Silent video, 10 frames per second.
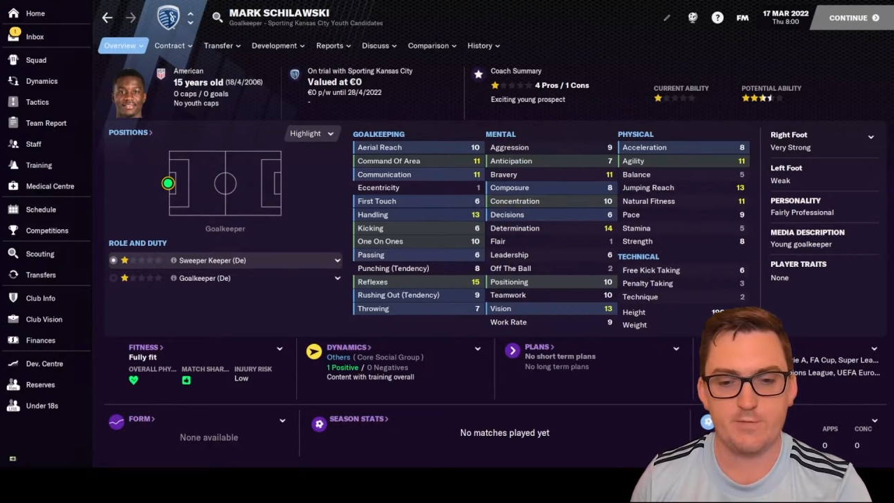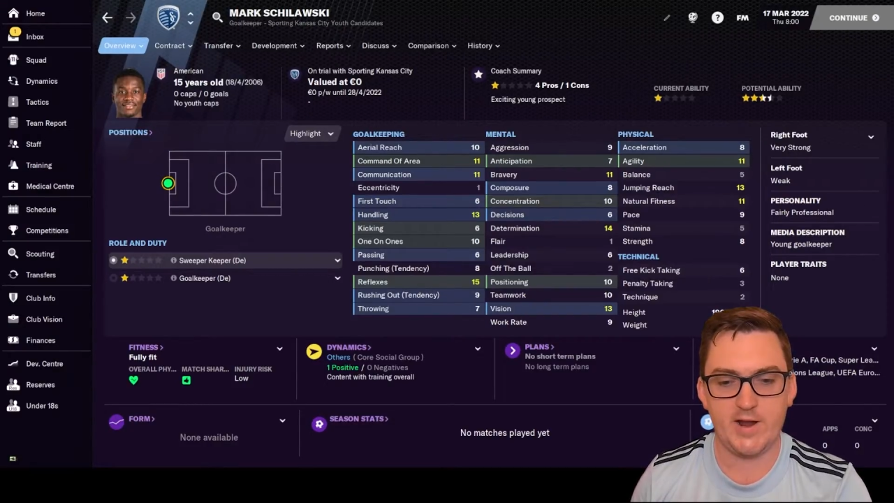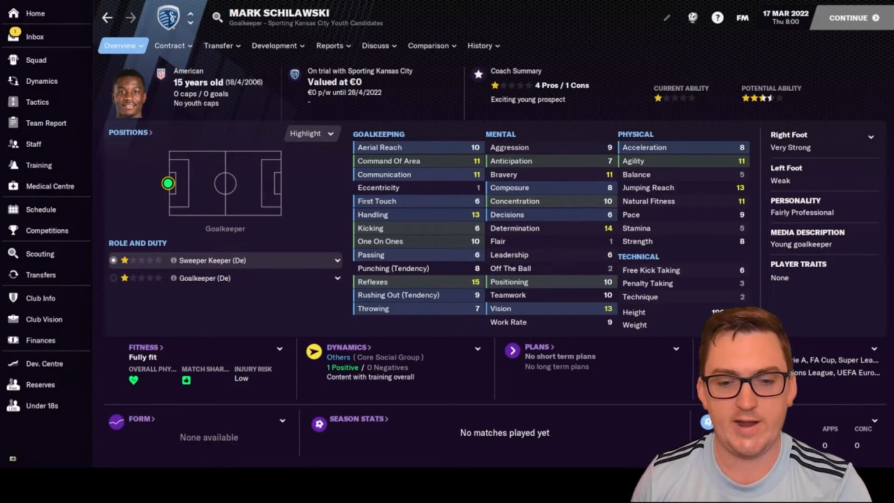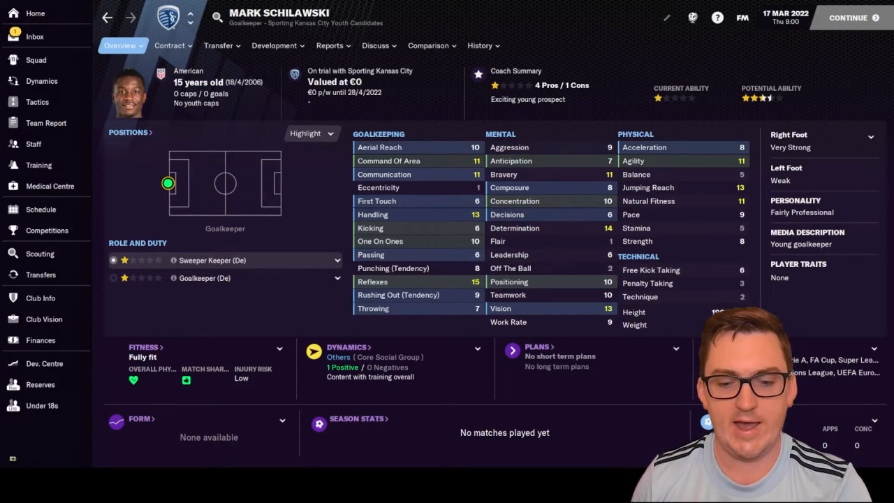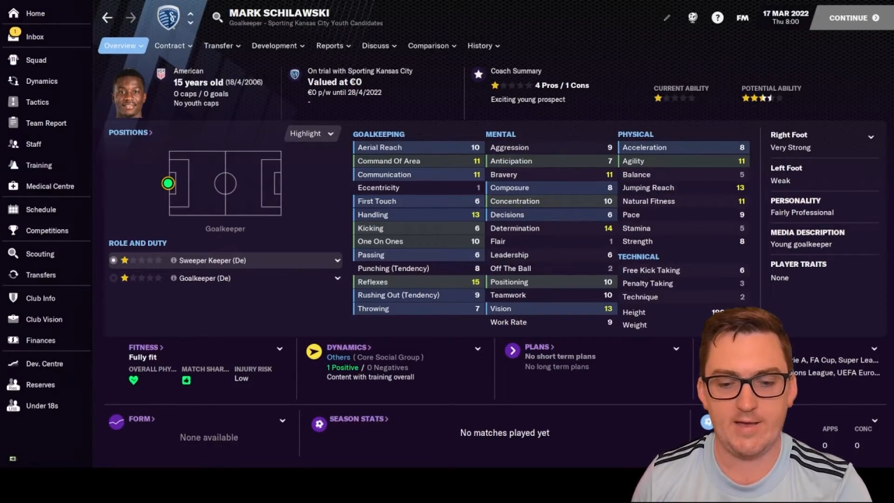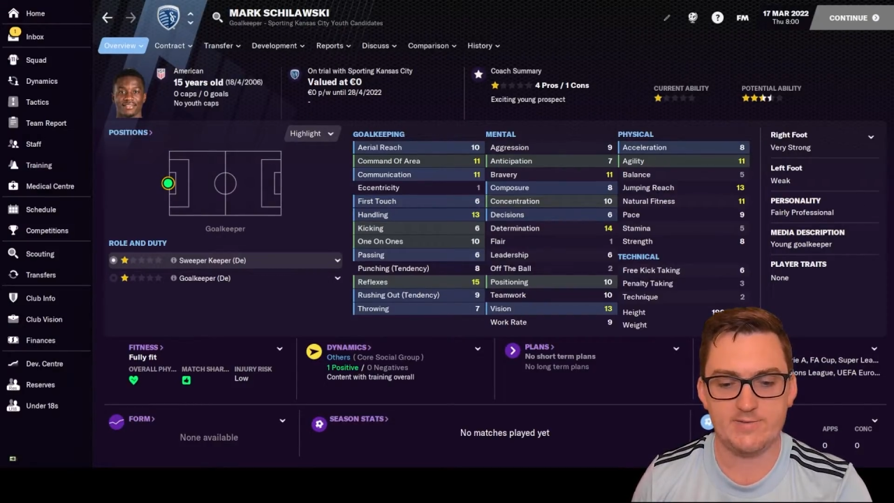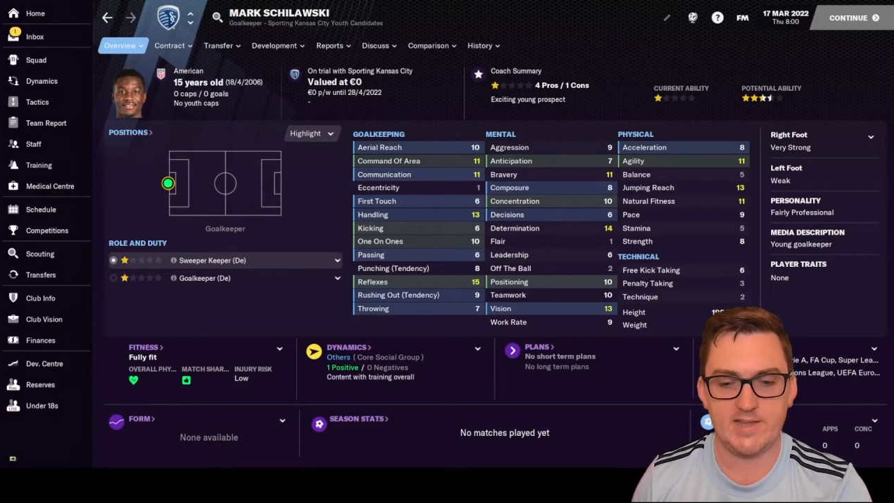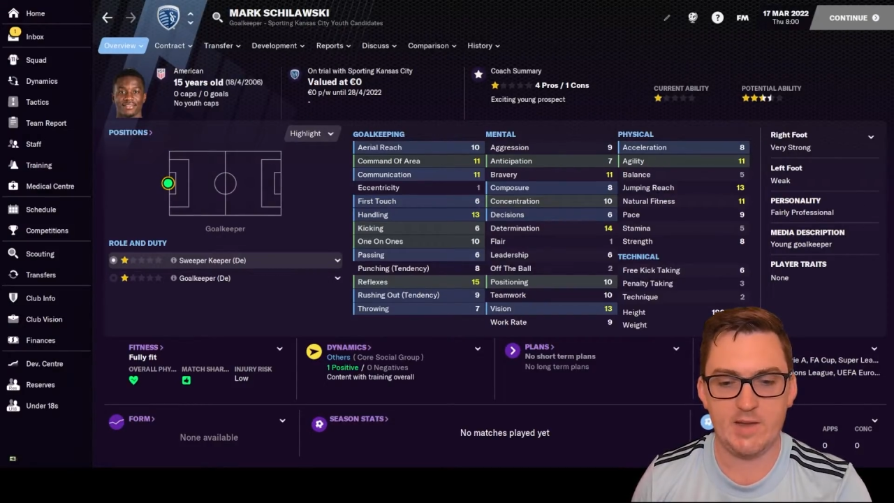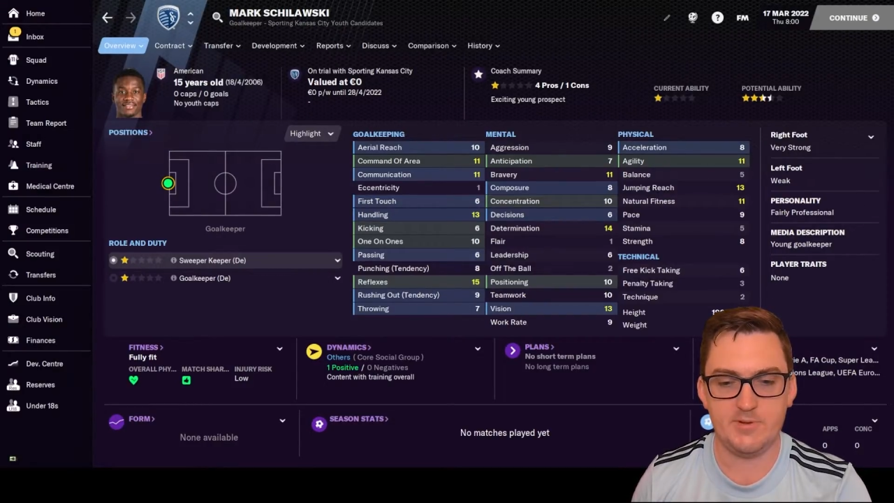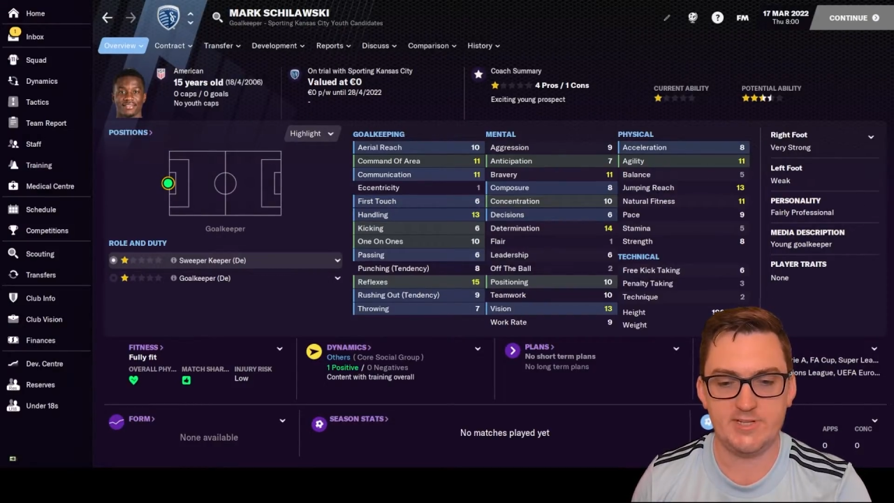
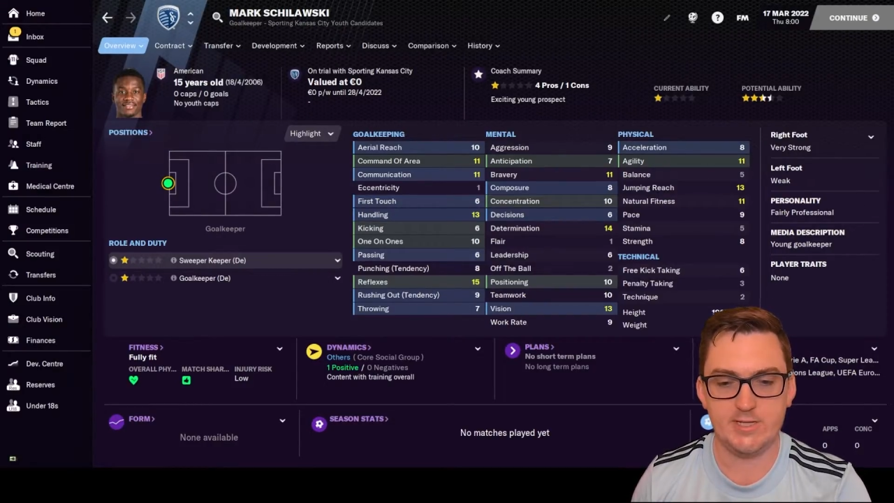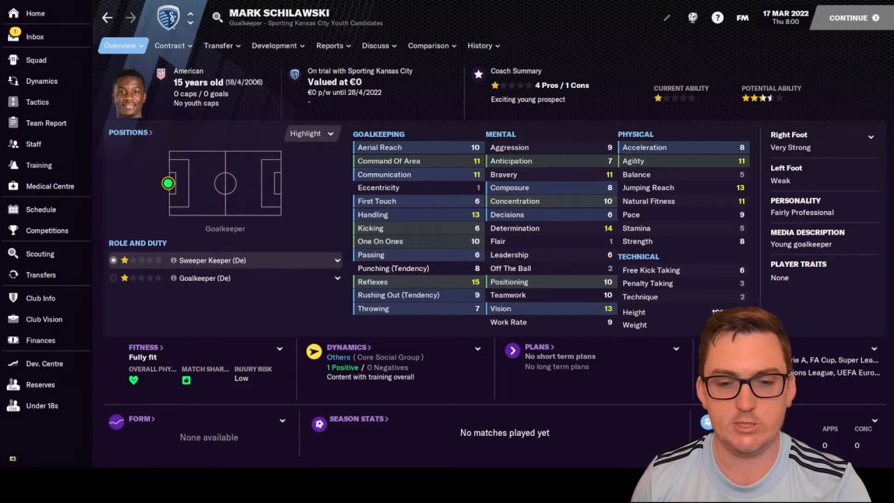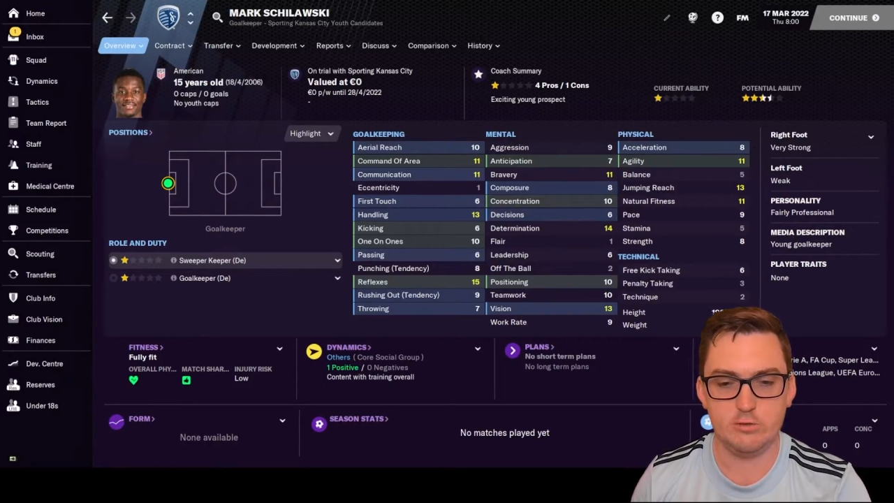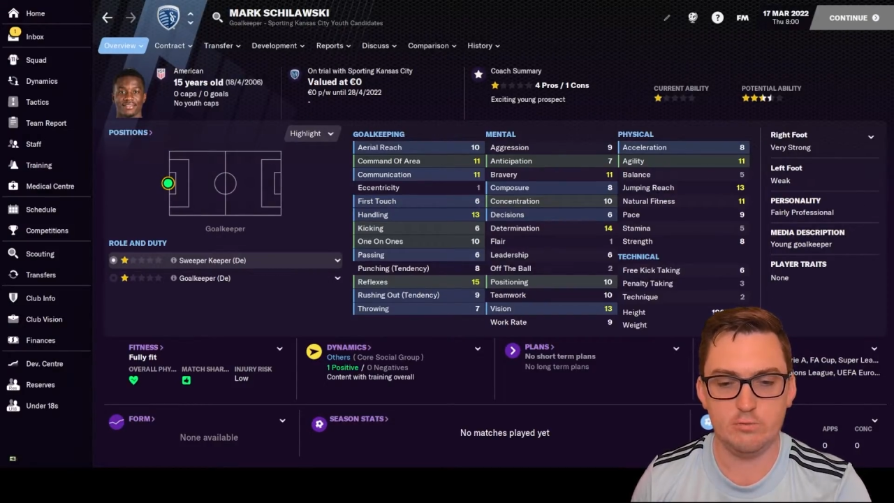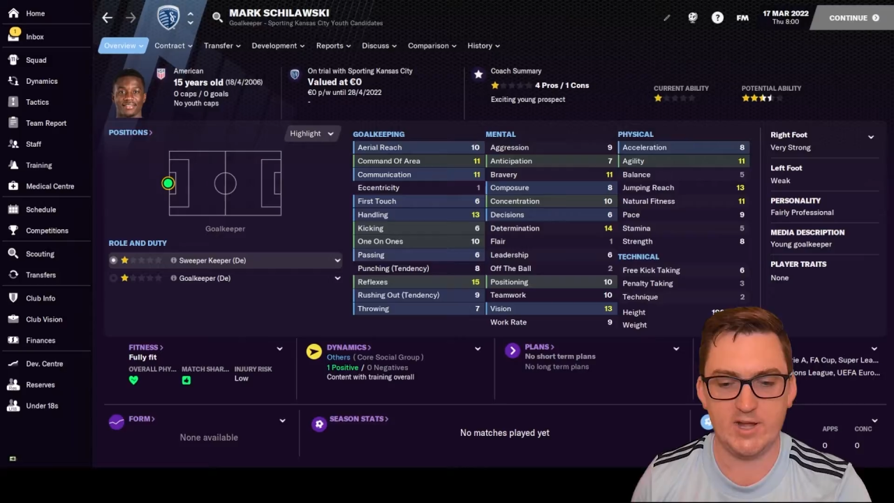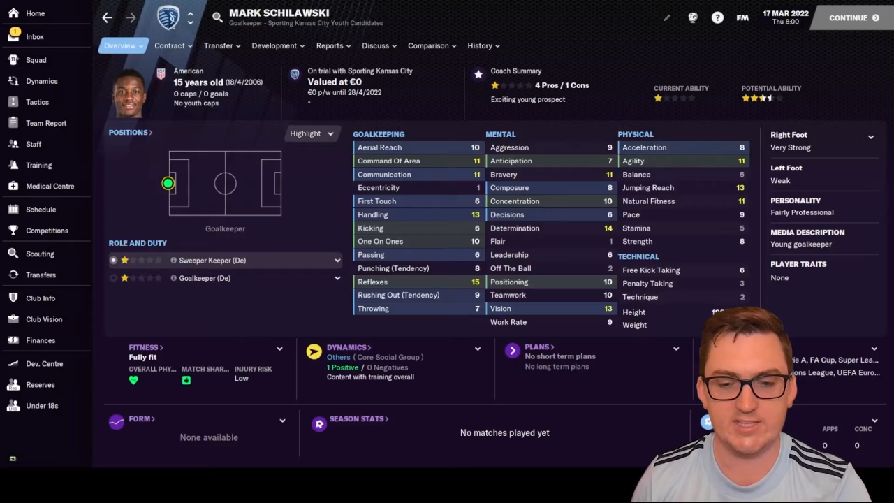3.5-star potential,